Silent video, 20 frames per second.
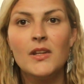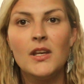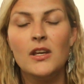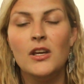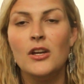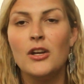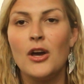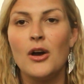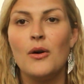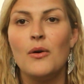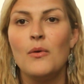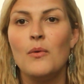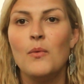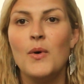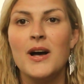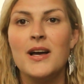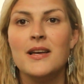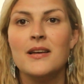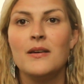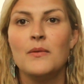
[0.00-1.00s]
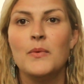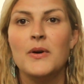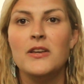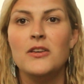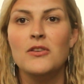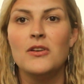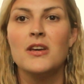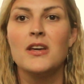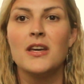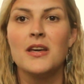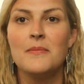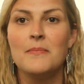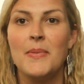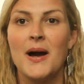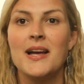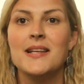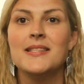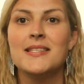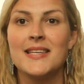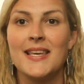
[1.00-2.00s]
what you can
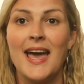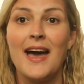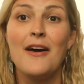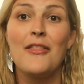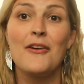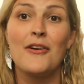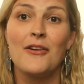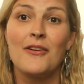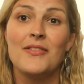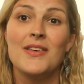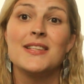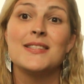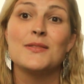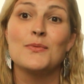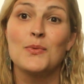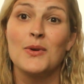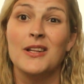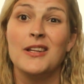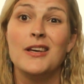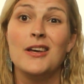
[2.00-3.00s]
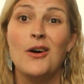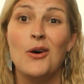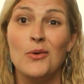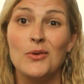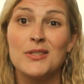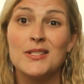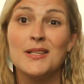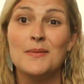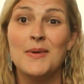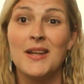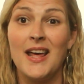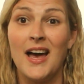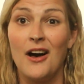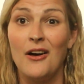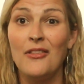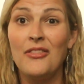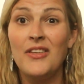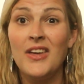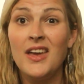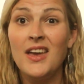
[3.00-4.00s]
combine together that's really wholesome and
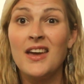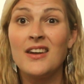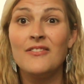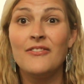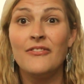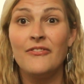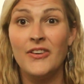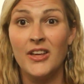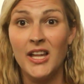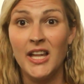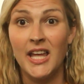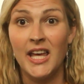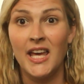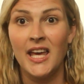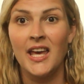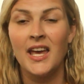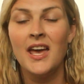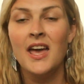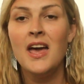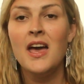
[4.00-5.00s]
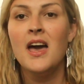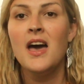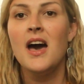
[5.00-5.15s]
healthy and filling.